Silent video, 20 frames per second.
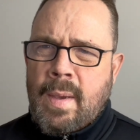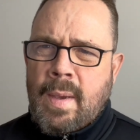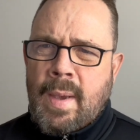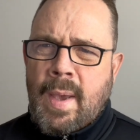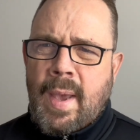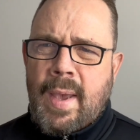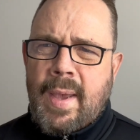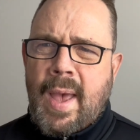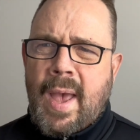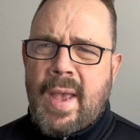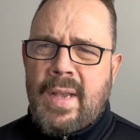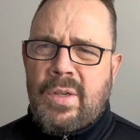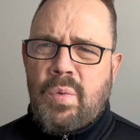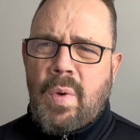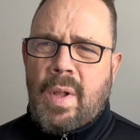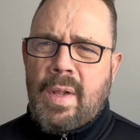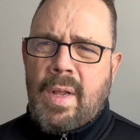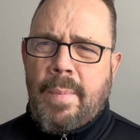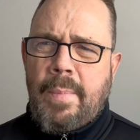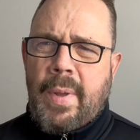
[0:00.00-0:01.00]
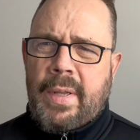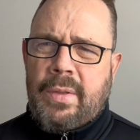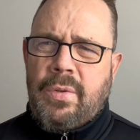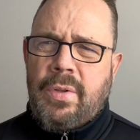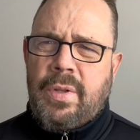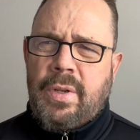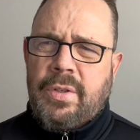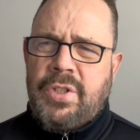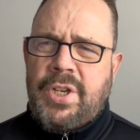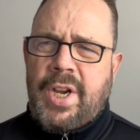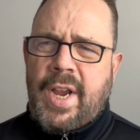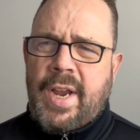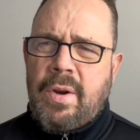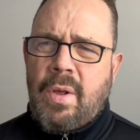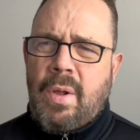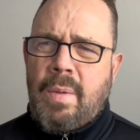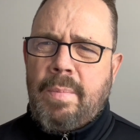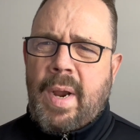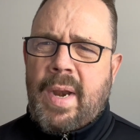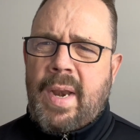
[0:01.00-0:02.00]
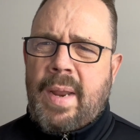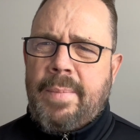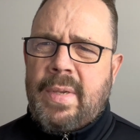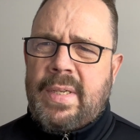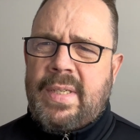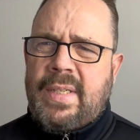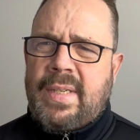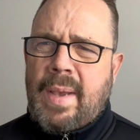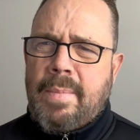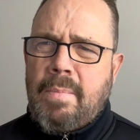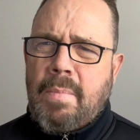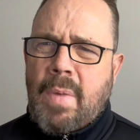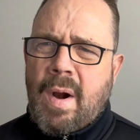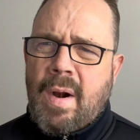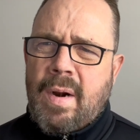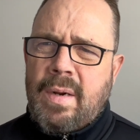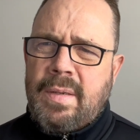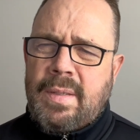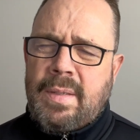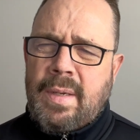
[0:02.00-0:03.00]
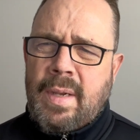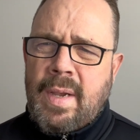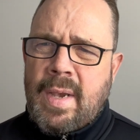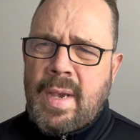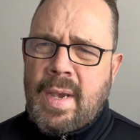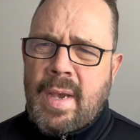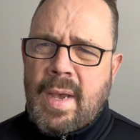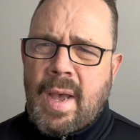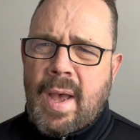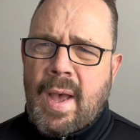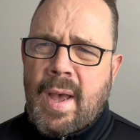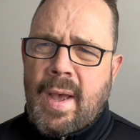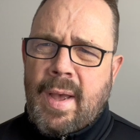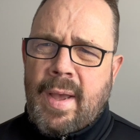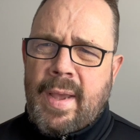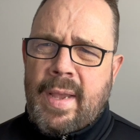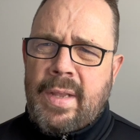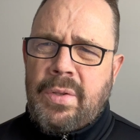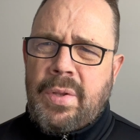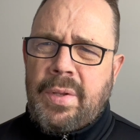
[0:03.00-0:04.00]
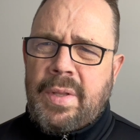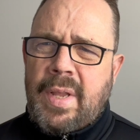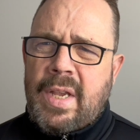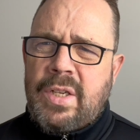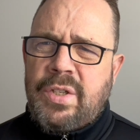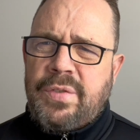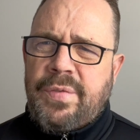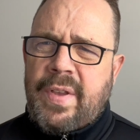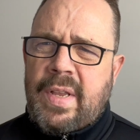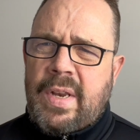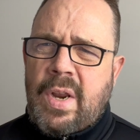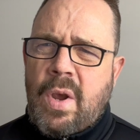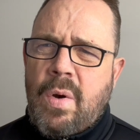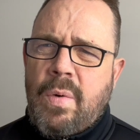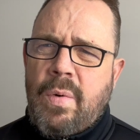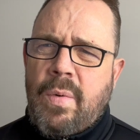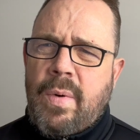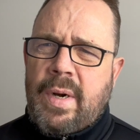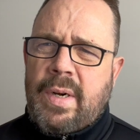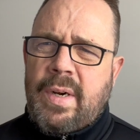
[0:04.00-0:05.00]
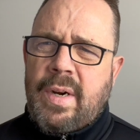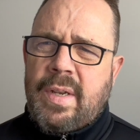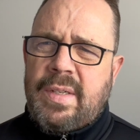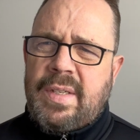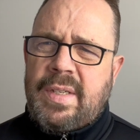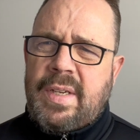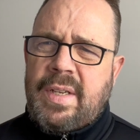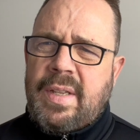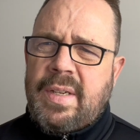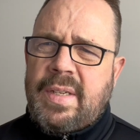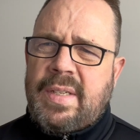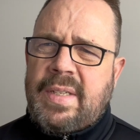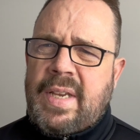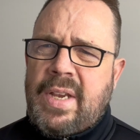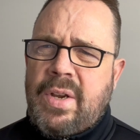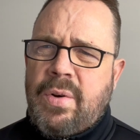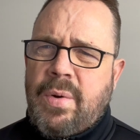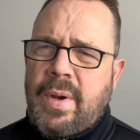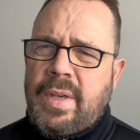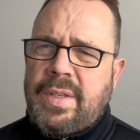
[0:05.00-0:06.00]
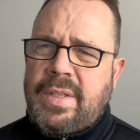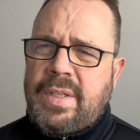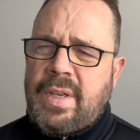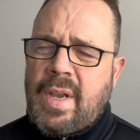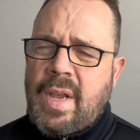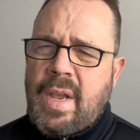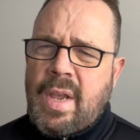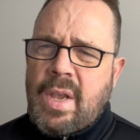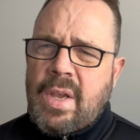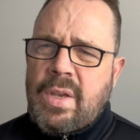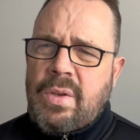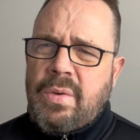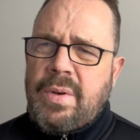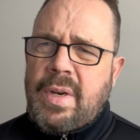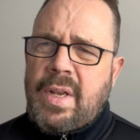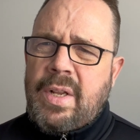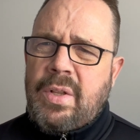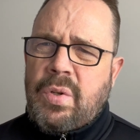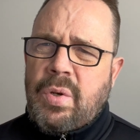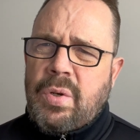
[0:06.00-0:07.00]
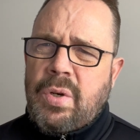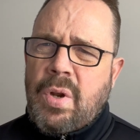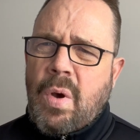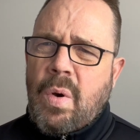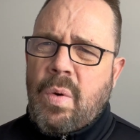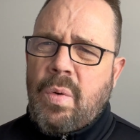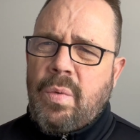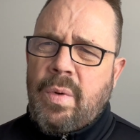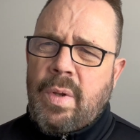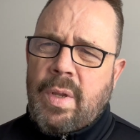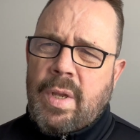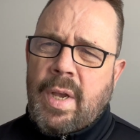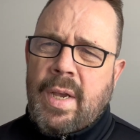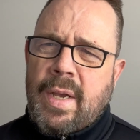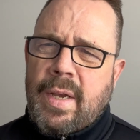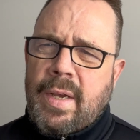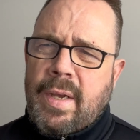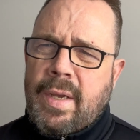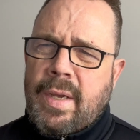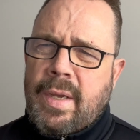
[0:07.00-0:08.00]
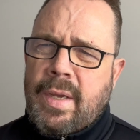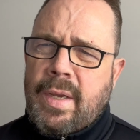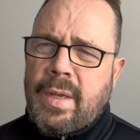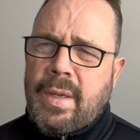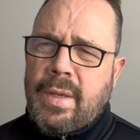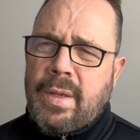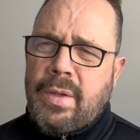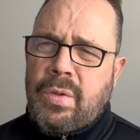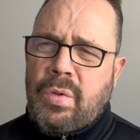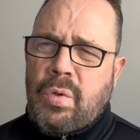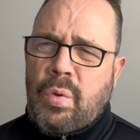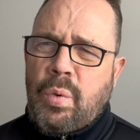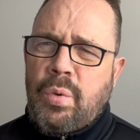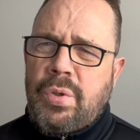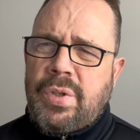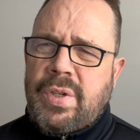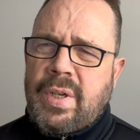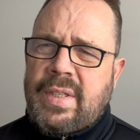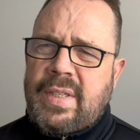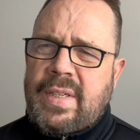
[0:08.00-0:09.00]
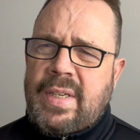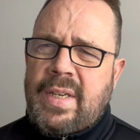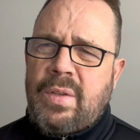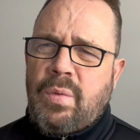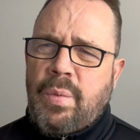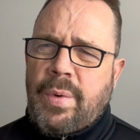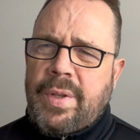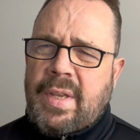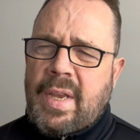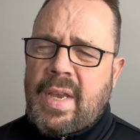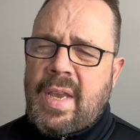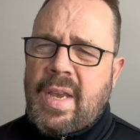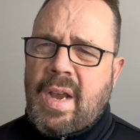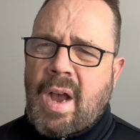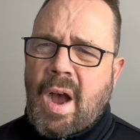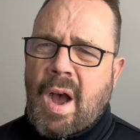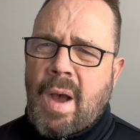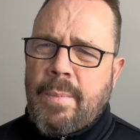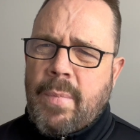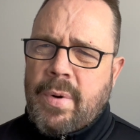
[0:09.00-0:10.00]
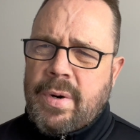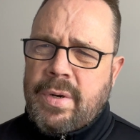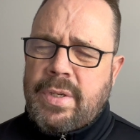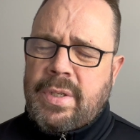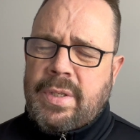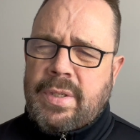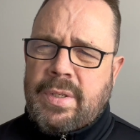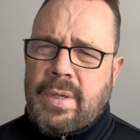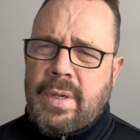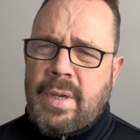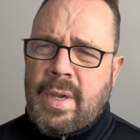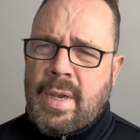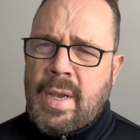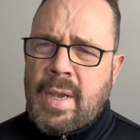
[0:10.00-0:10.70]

Hey guys, welcome back to the channel. My name is Seb Mars. Uh, in today's video, we're going to see the secrets you need to know uh, to succeed with e-commerce.